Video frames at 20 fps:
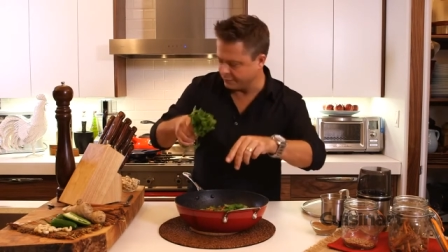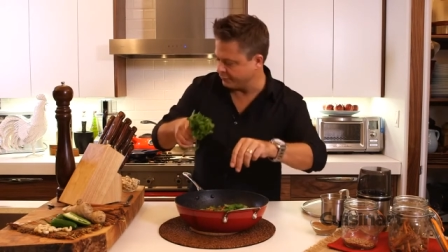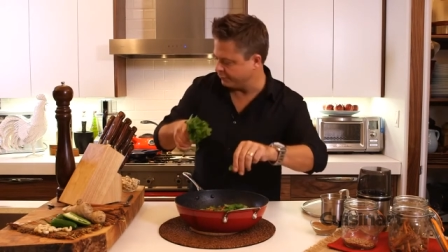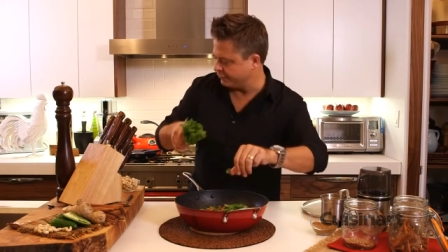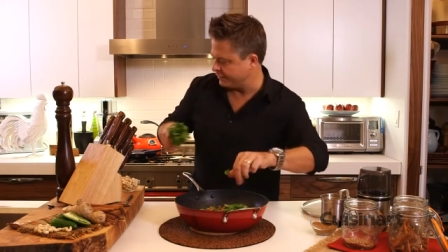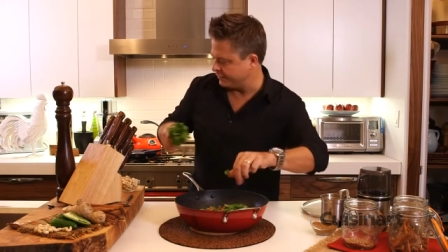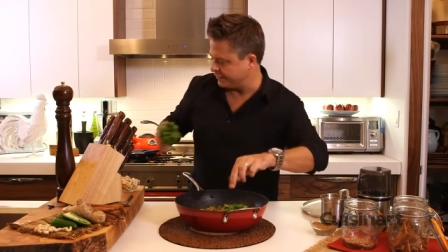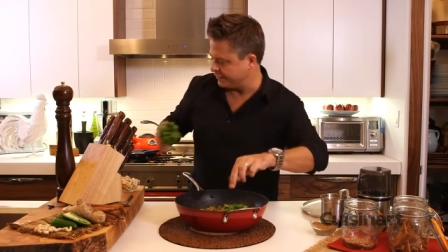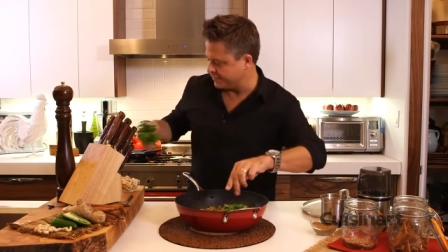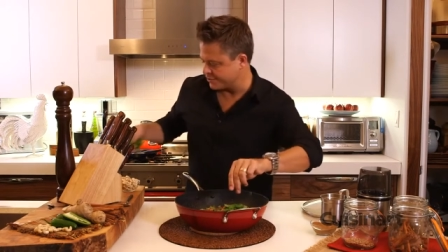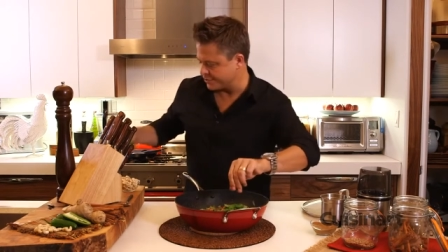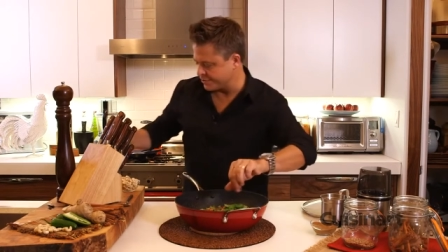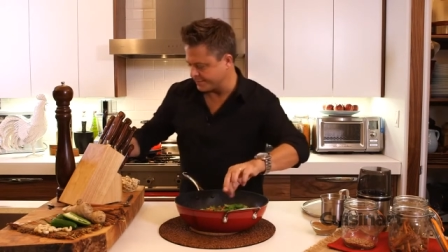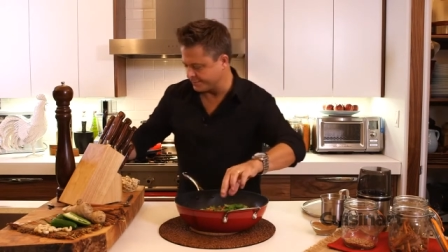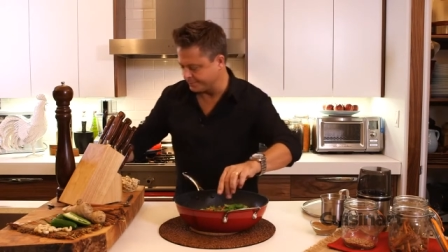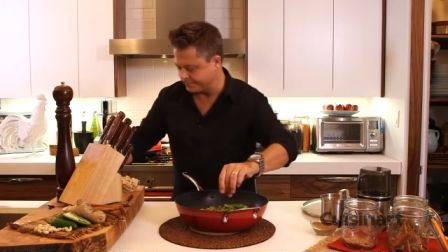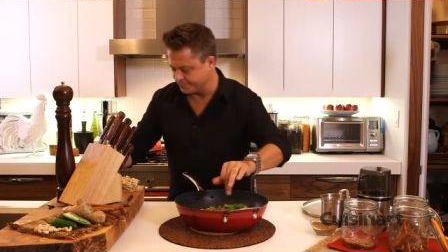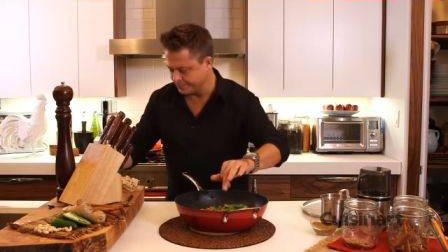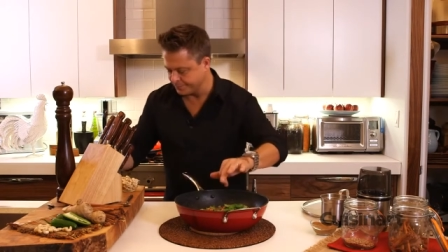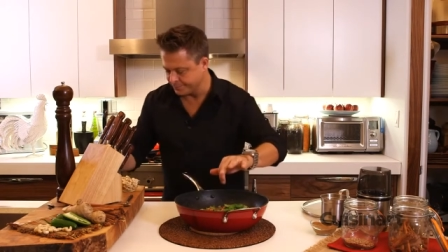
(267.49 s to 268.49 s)
to finish.
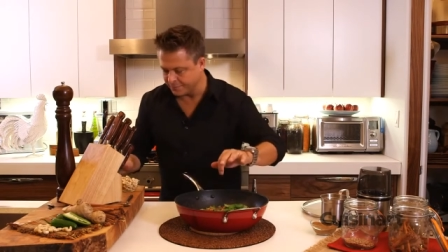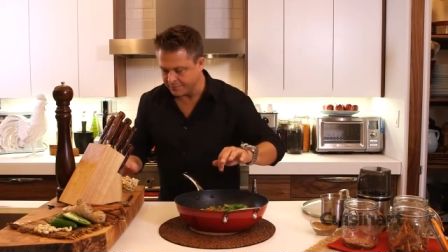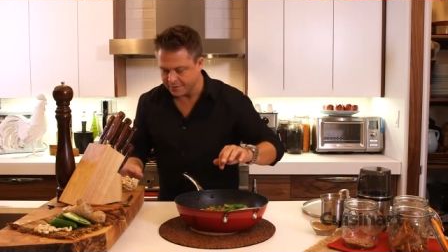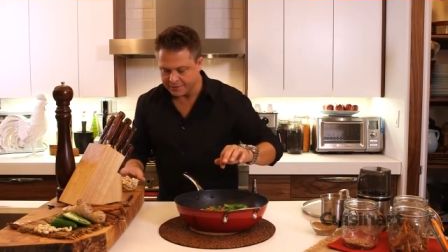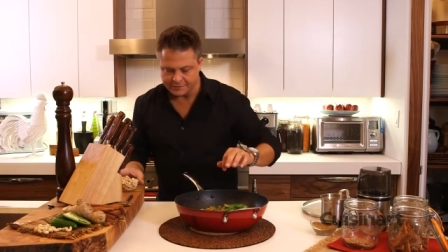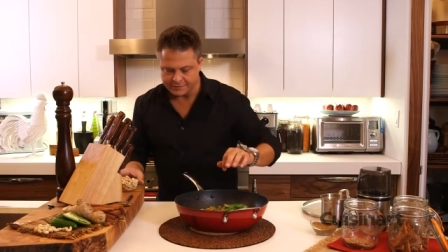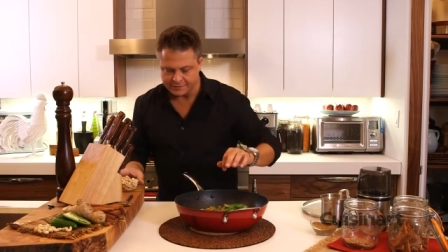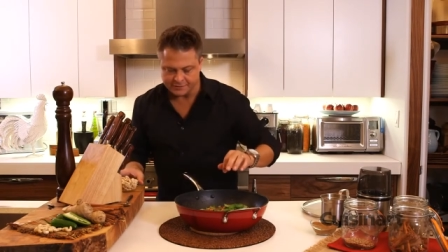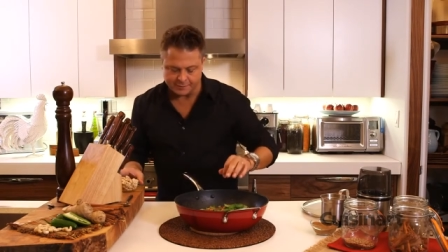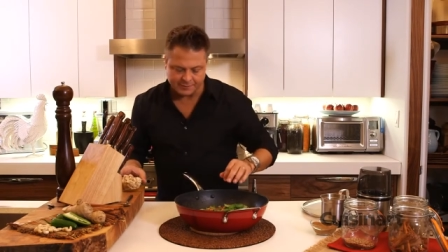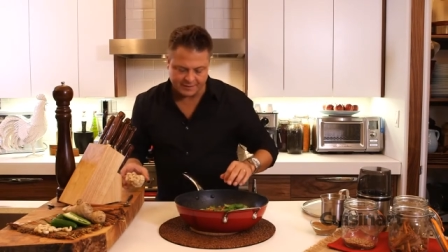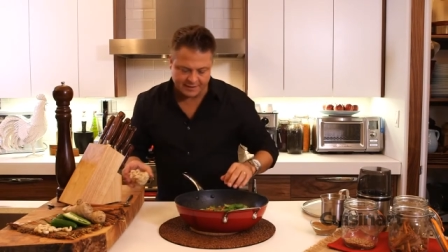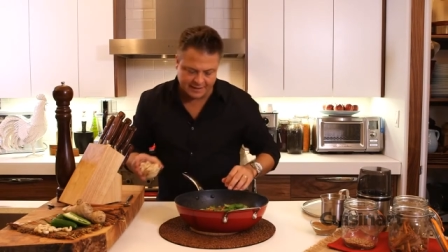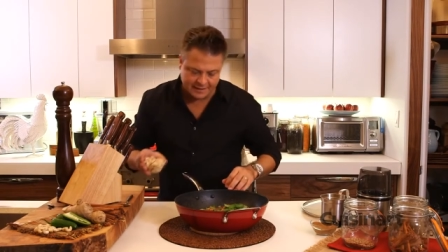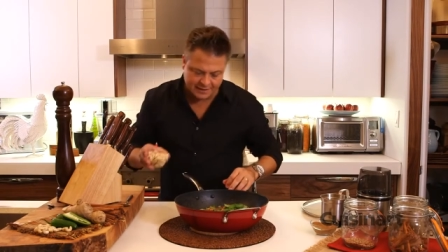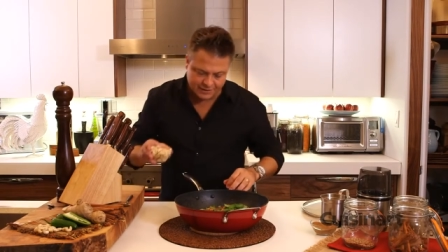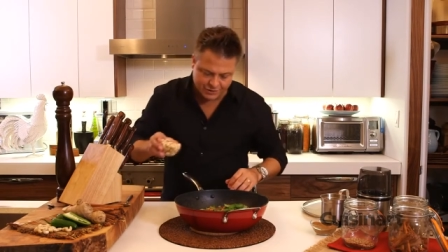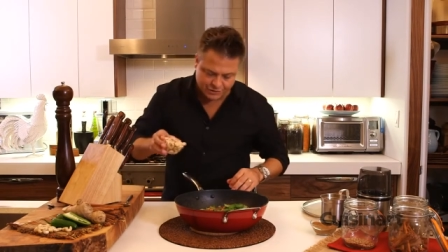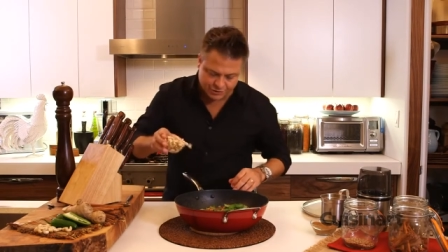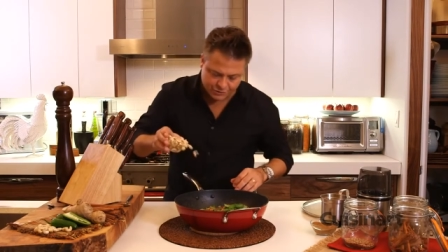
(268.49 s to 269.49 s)
Some
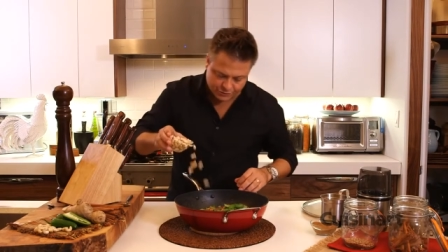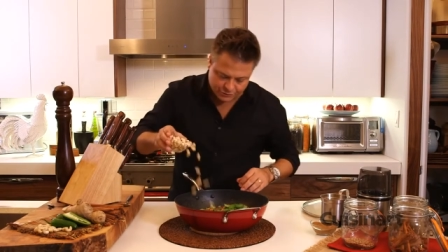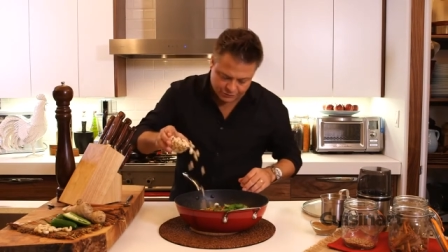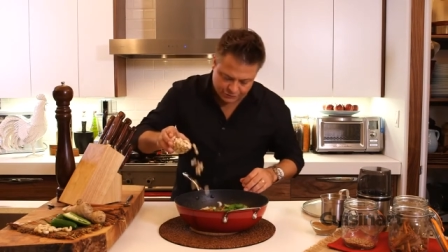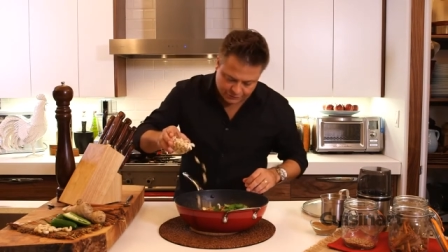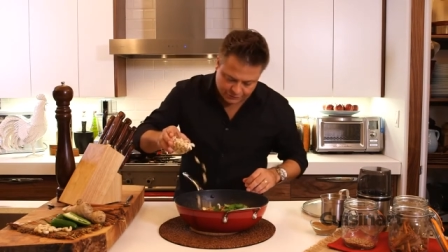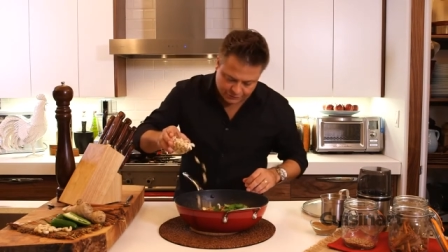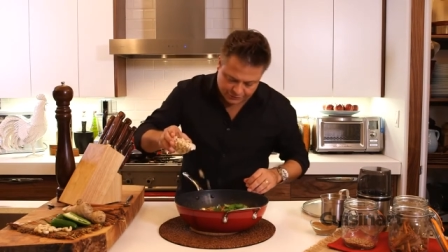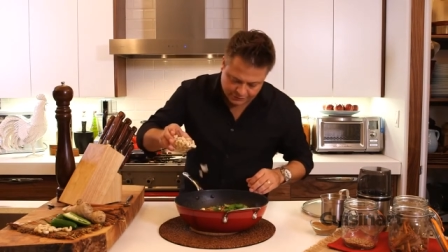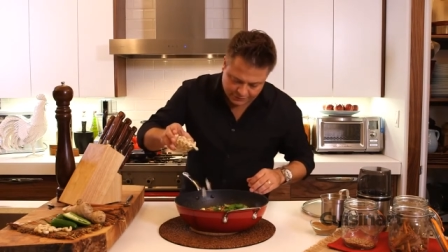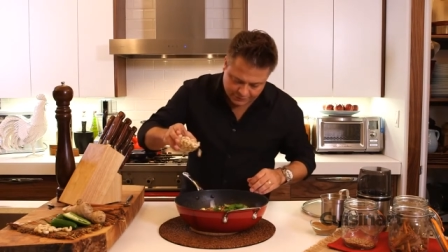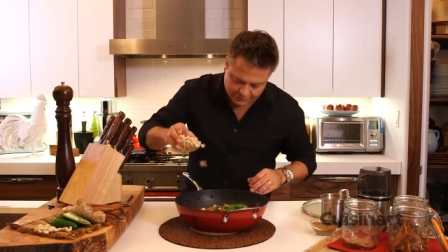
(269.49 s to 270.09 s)
cashews.